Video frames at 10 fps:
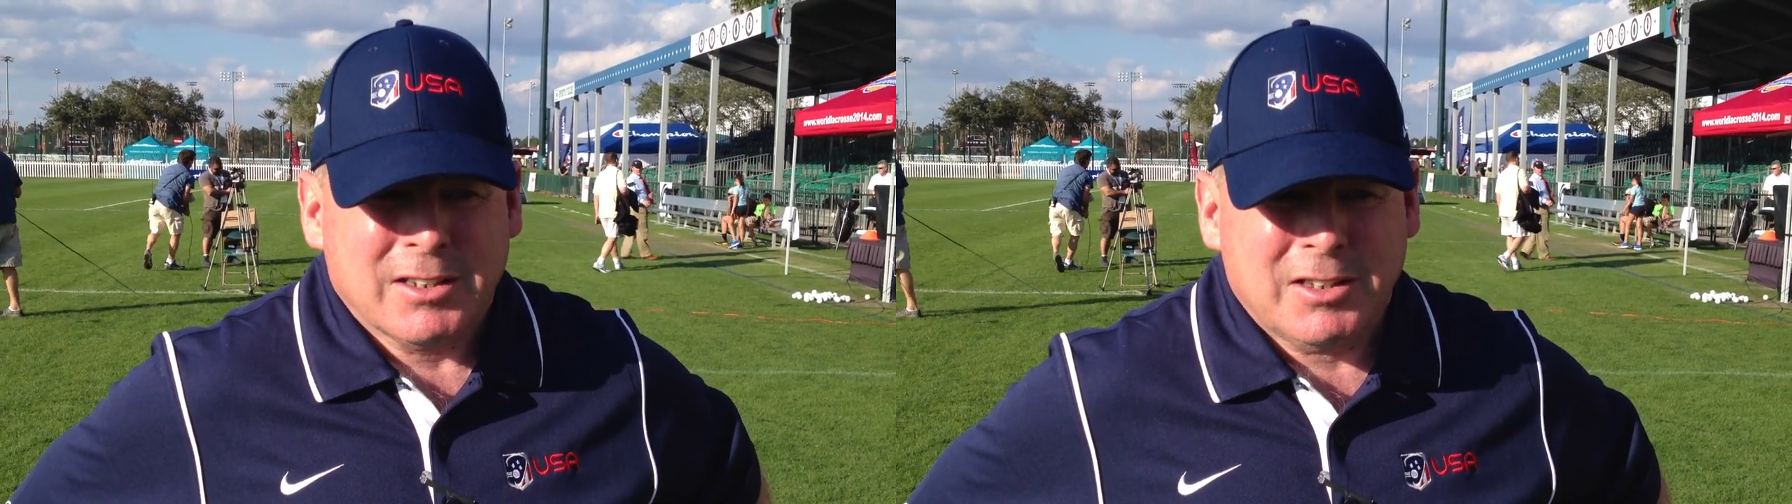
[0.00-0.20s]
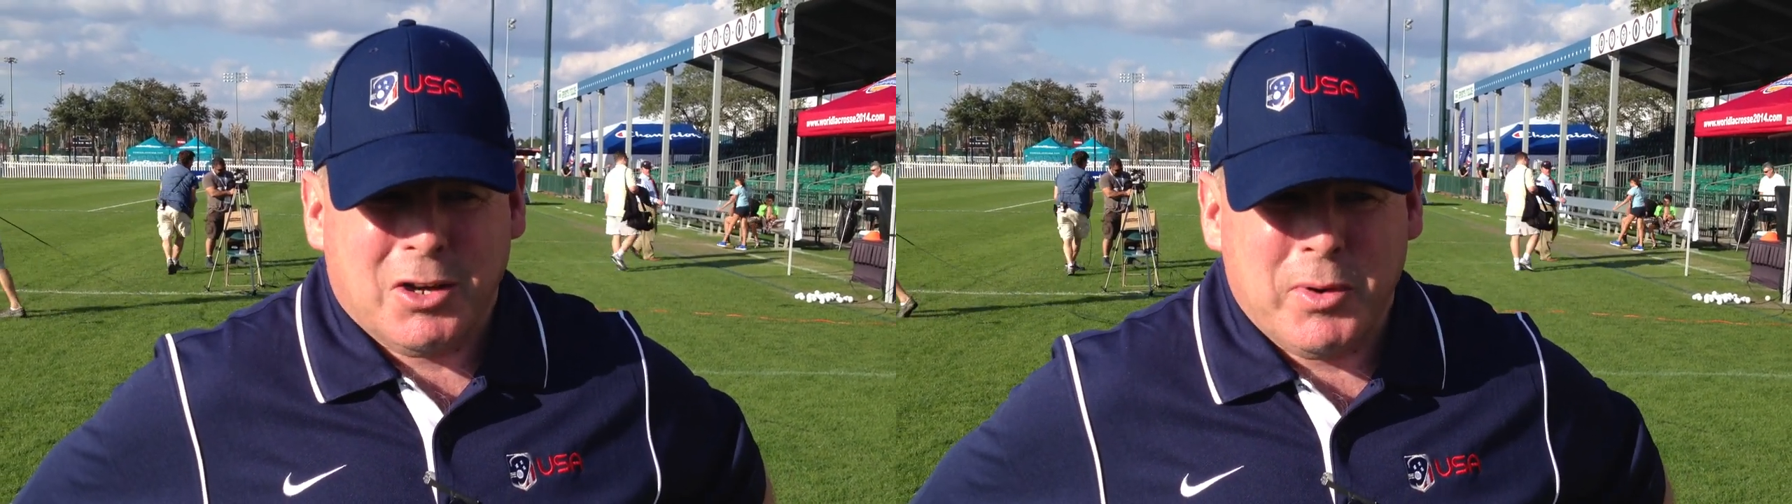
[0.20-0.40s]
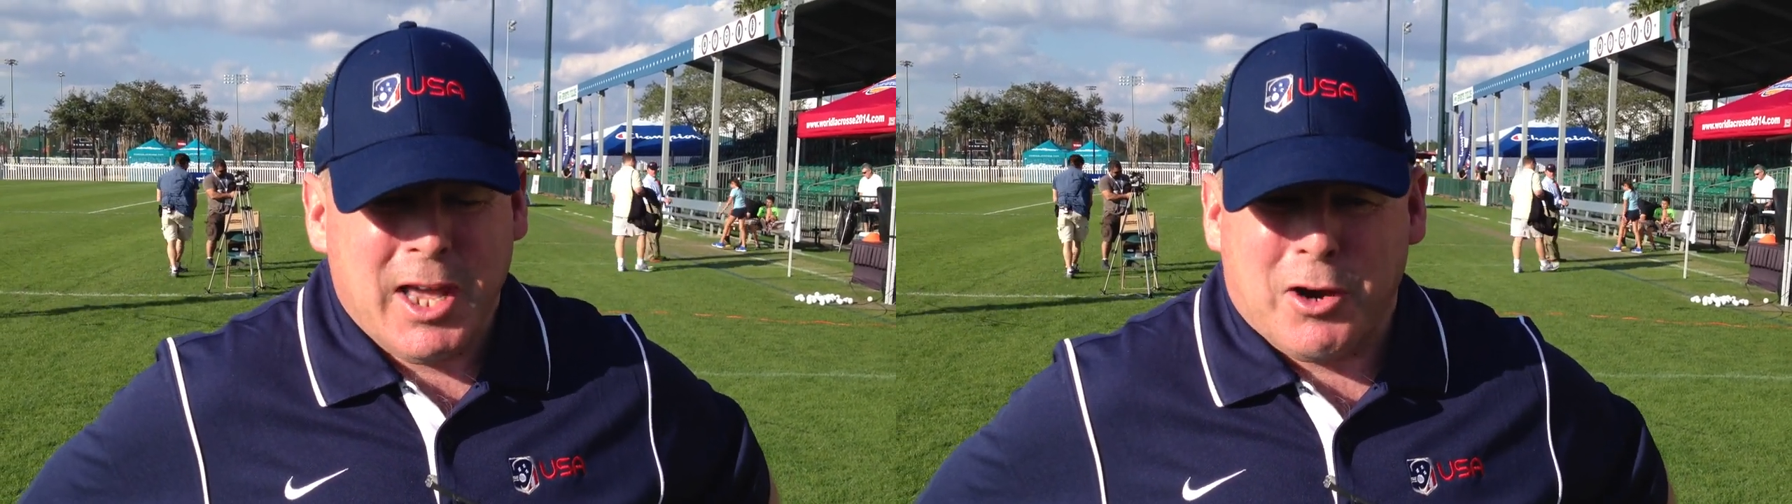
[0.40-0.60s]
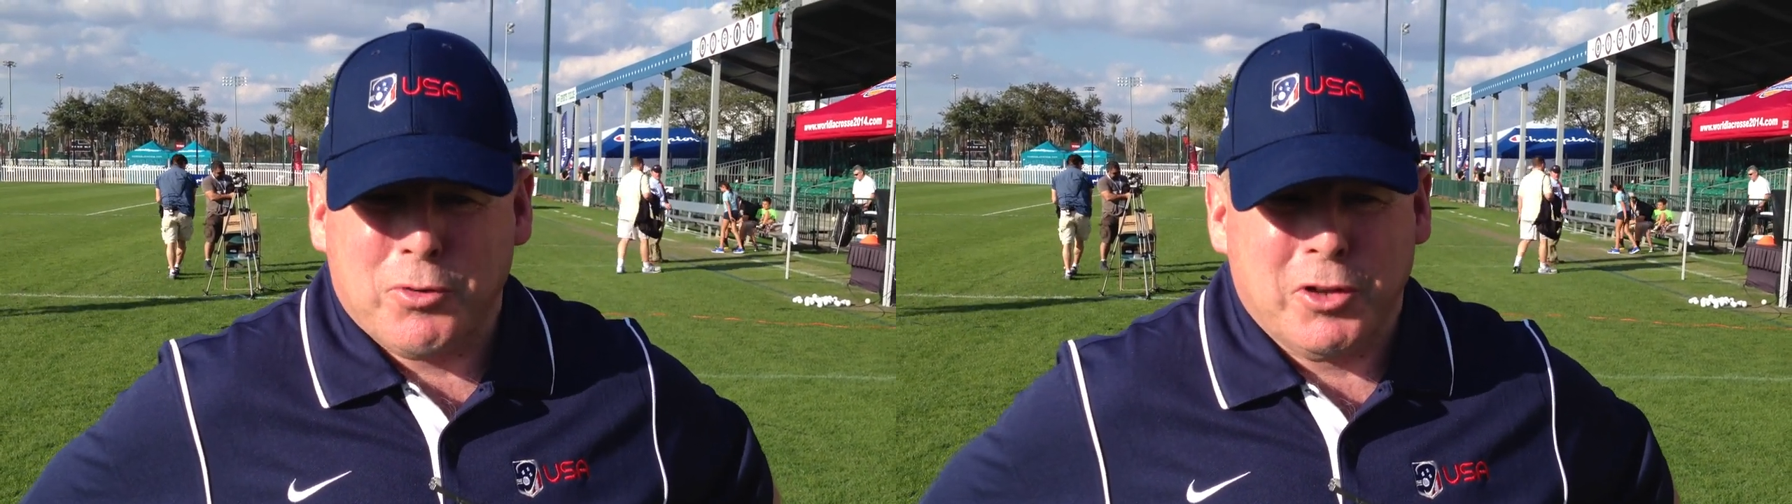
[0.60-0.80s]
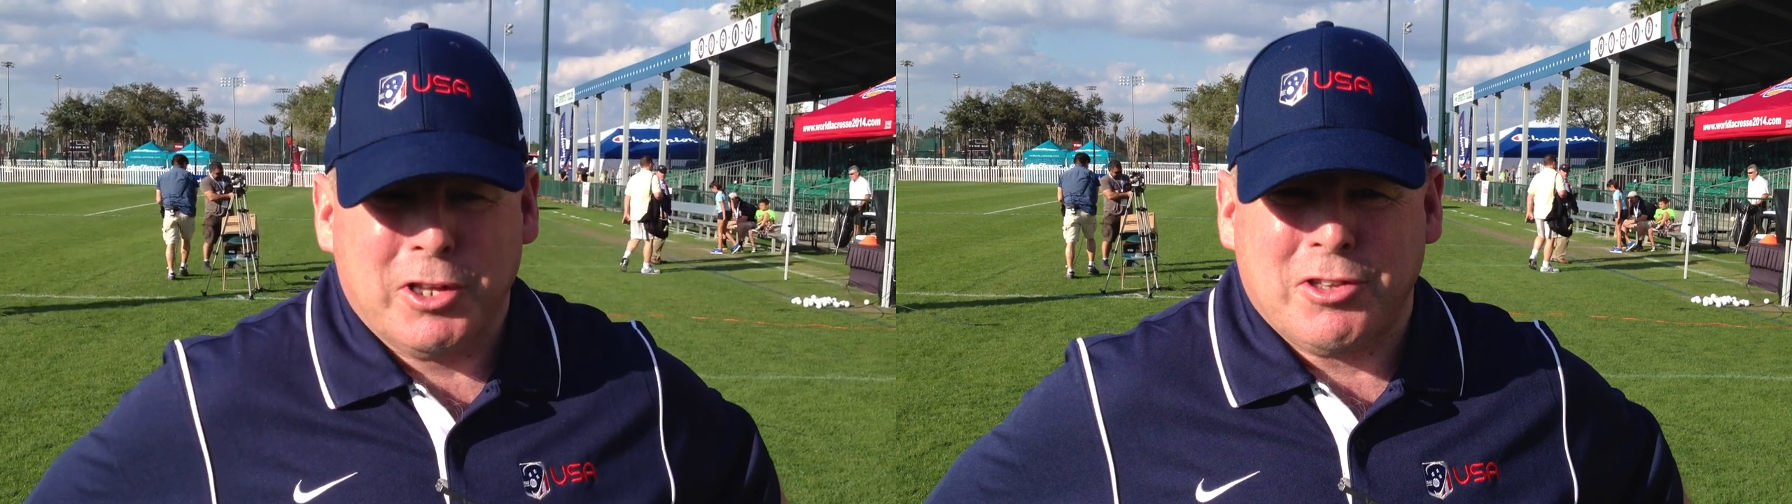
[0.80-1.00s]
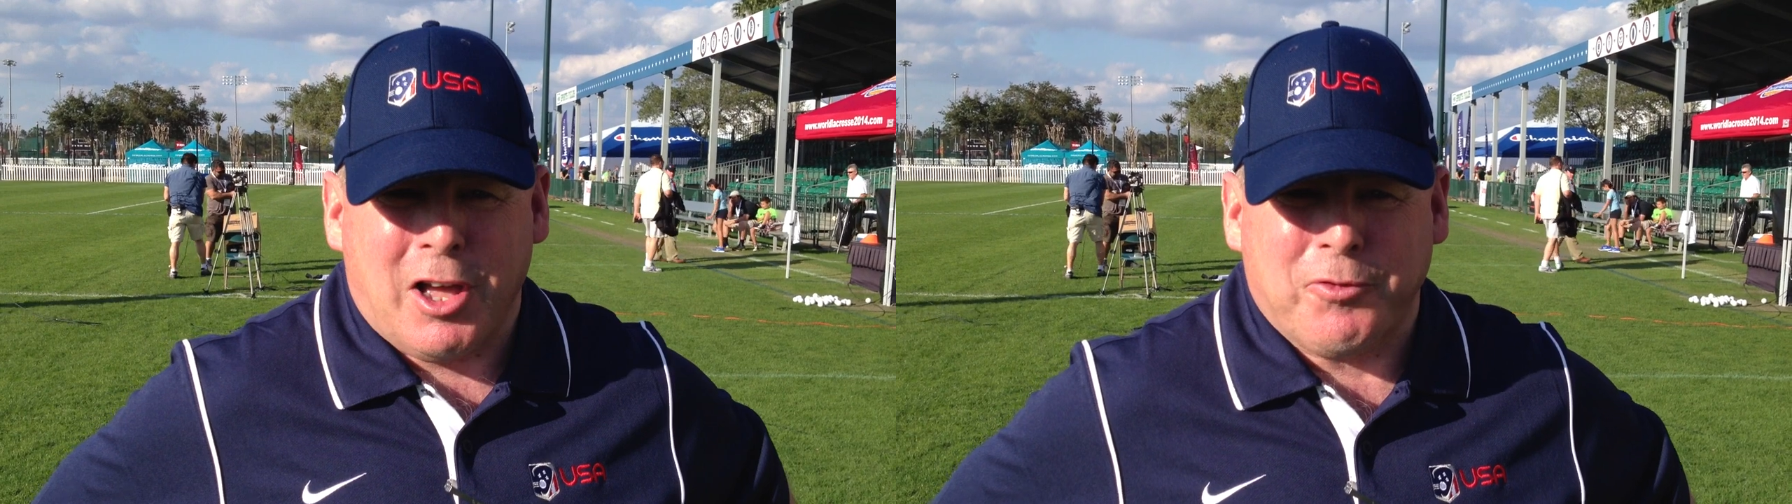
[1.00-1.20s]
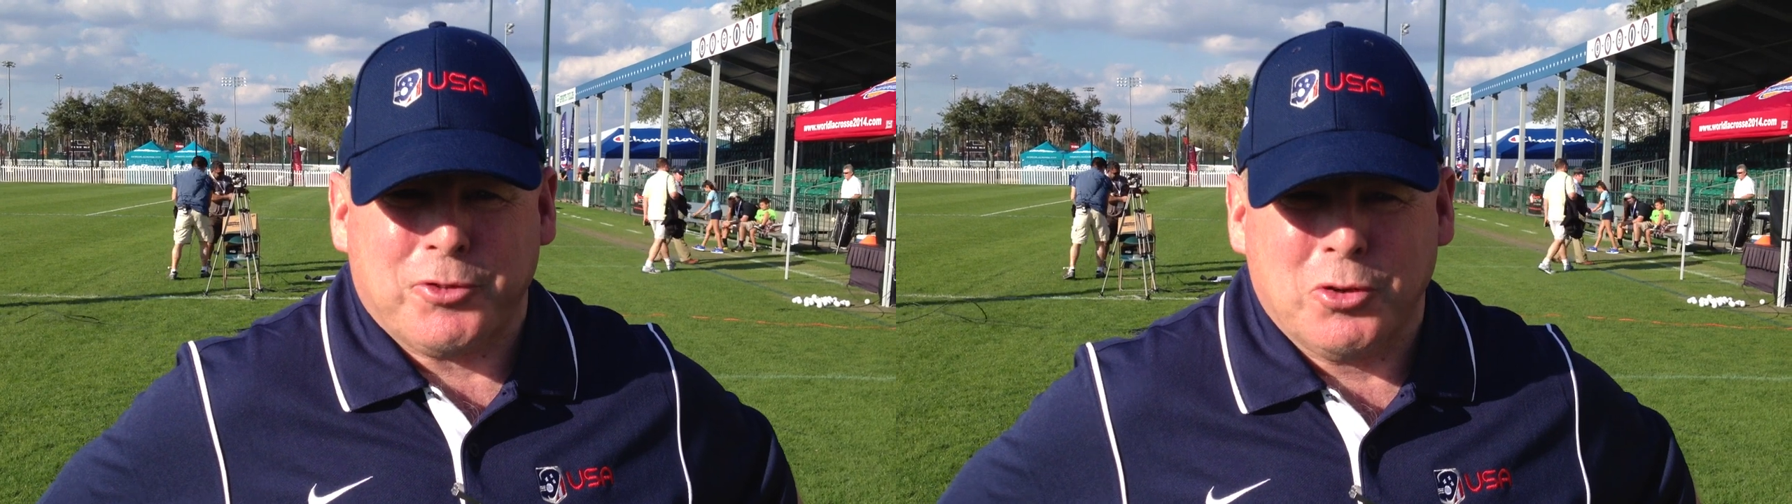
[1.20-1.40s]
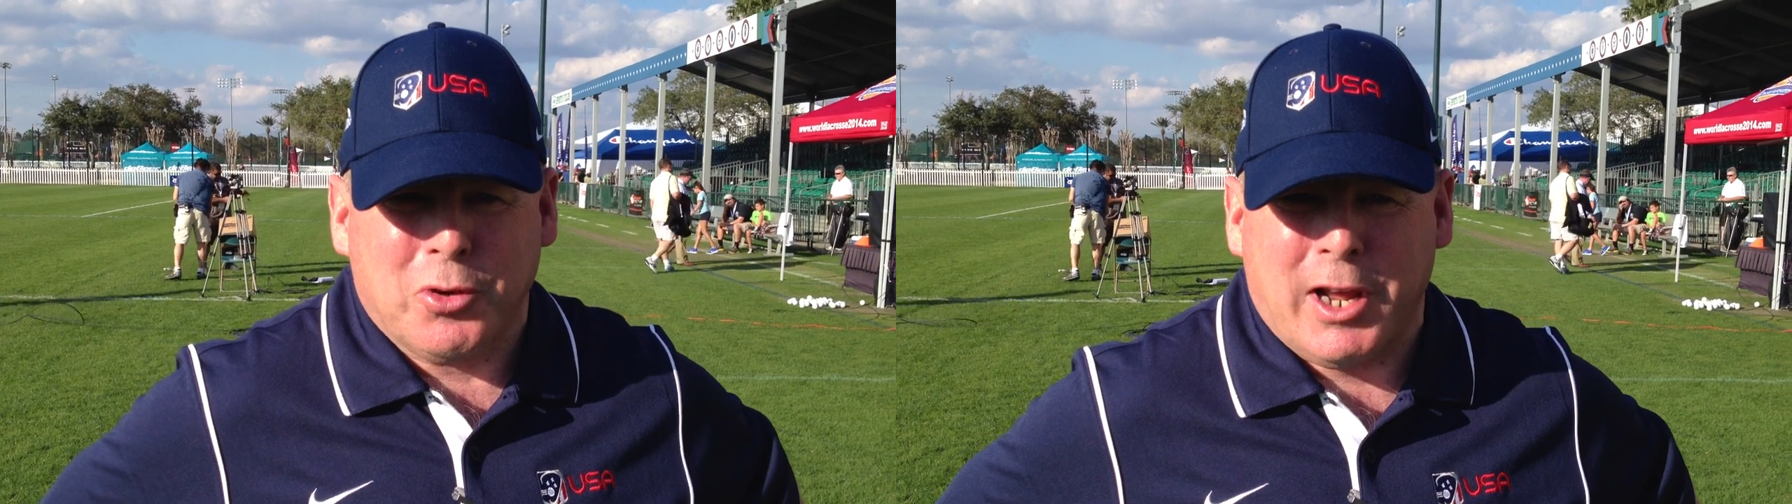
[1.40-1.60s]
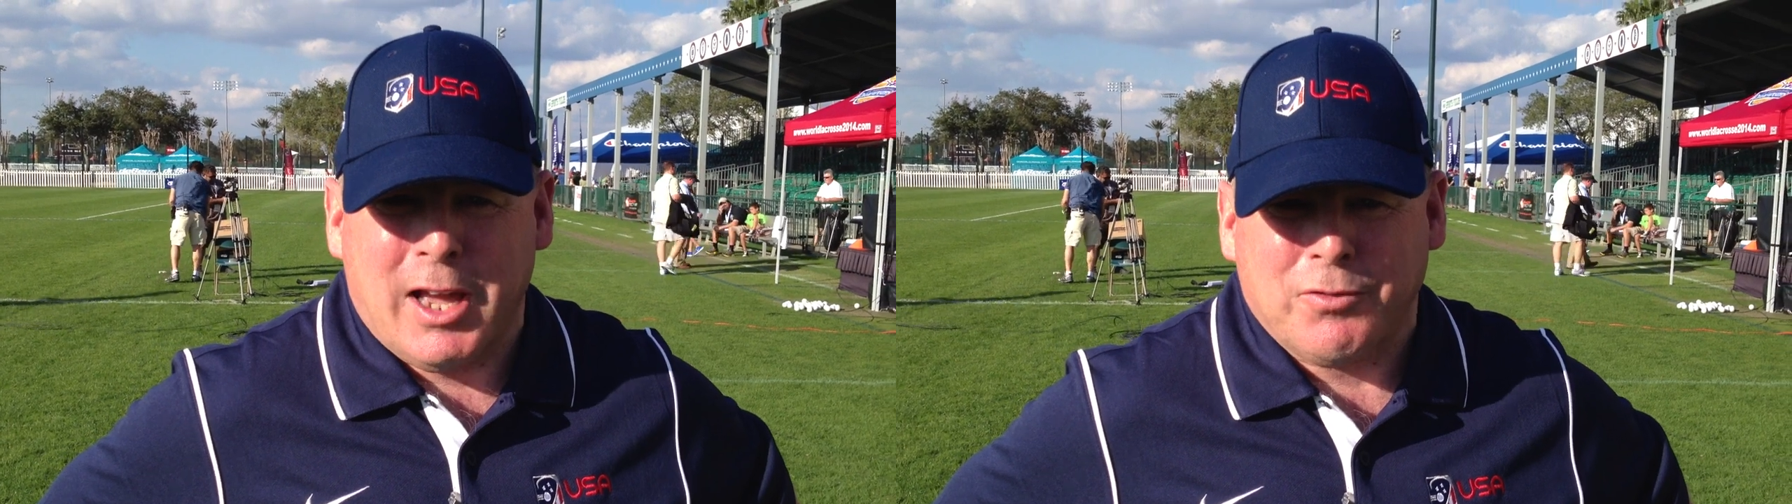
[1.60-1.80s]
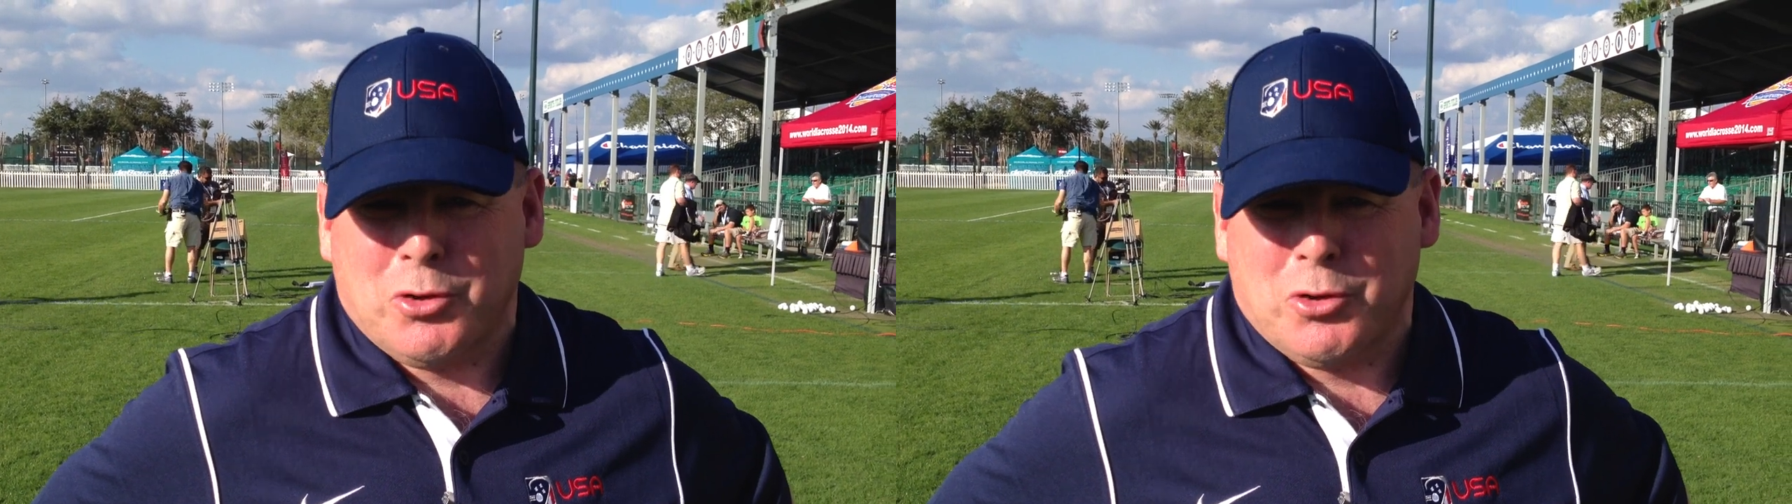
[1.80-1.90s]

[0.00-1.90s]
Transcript: you know, we had a really tough two and a half,